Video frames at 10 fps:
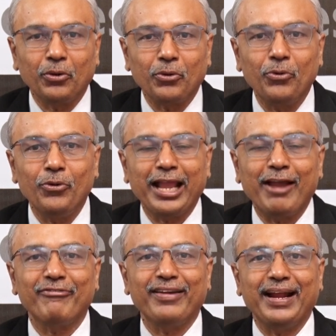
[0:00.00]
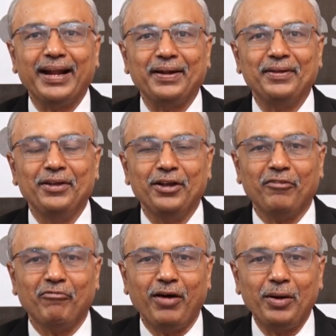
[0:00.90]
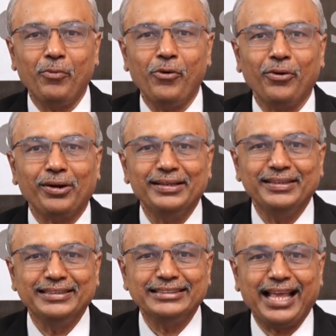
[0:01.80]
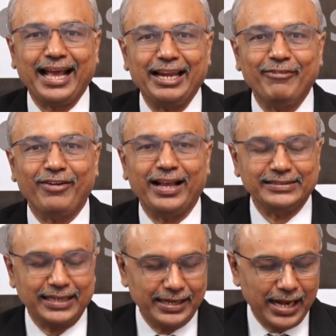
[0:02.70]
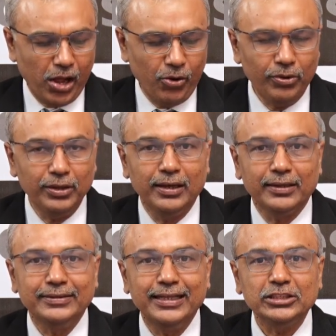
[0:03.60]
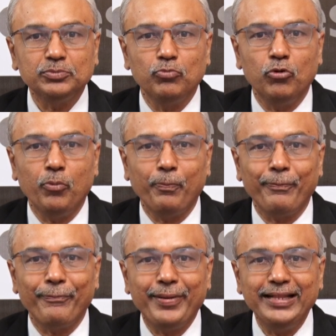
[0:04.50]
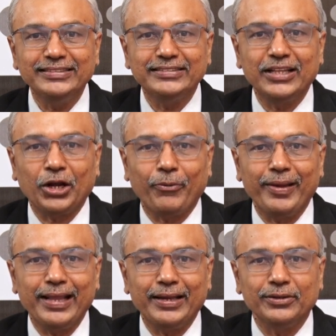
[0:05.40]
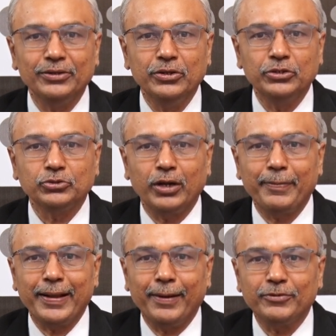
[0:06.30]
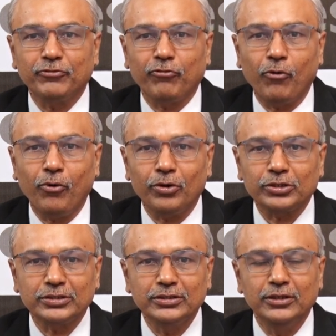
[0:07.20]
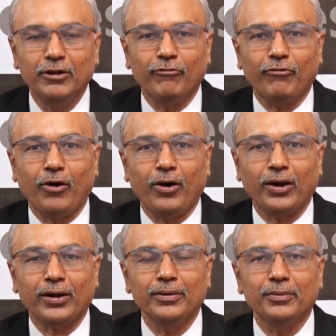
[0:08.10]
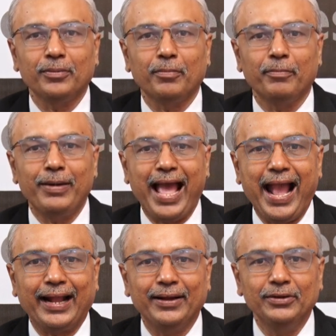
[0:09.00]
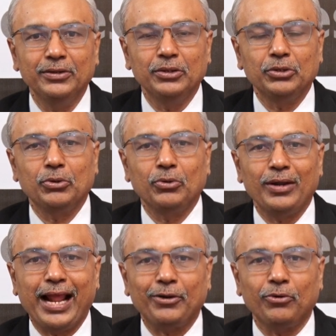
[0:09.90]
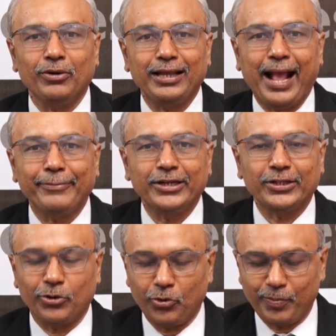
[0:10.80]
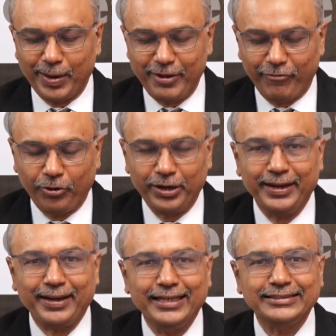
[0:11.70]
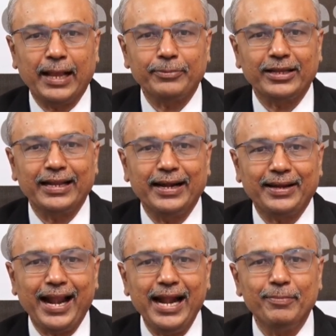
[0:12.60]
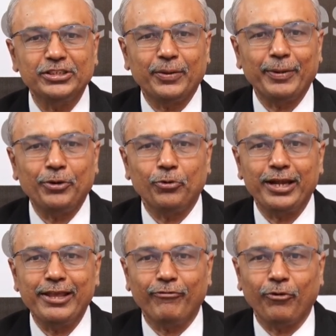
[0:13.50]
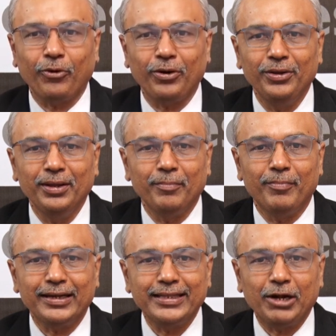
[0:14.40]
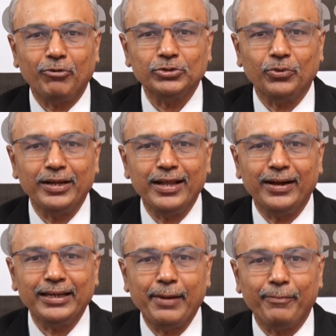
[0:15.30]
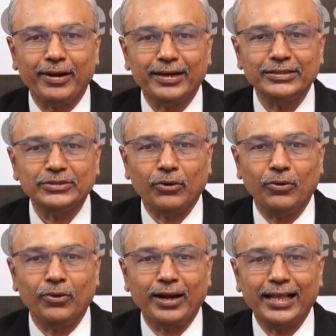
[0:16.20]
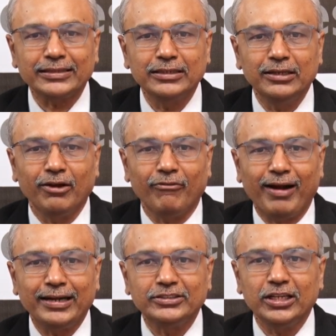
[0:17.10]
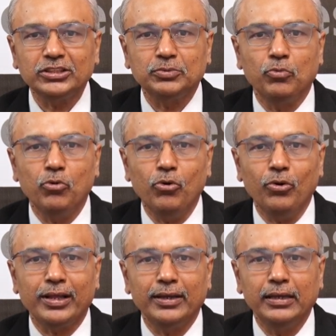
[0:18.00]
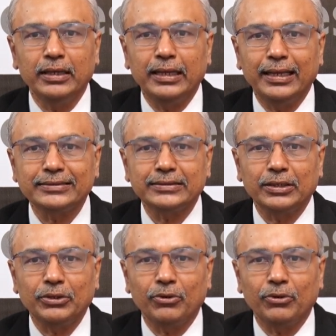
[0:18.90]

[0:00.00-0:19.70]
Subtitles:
rook f8, one more sacrifice, and now this move pins the queen, so it becomes force for black, like to capture the rook. But before he tries capturing, he tried bishop into d4, but that was only a temporary succor as white just moved his,